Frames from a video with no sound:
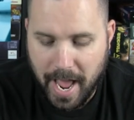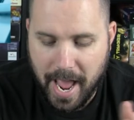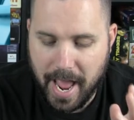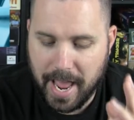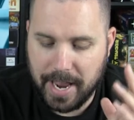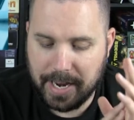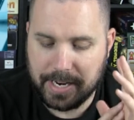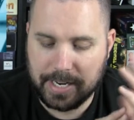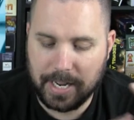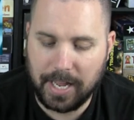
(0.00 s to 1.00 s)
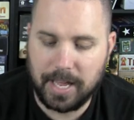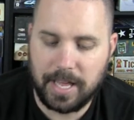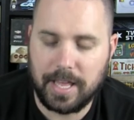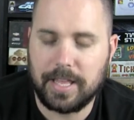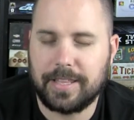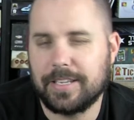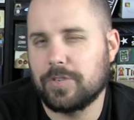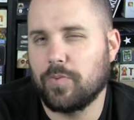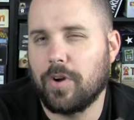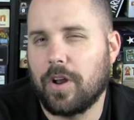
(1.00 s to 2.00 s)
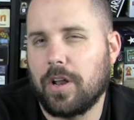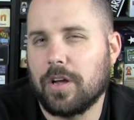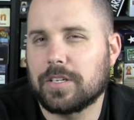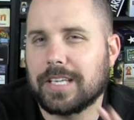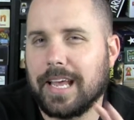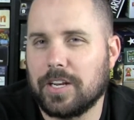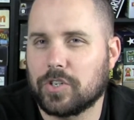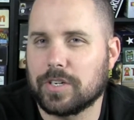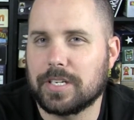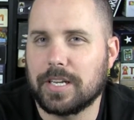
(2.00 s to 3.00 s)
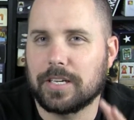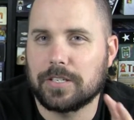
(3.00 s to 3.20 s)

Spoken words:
And this one looks interesting.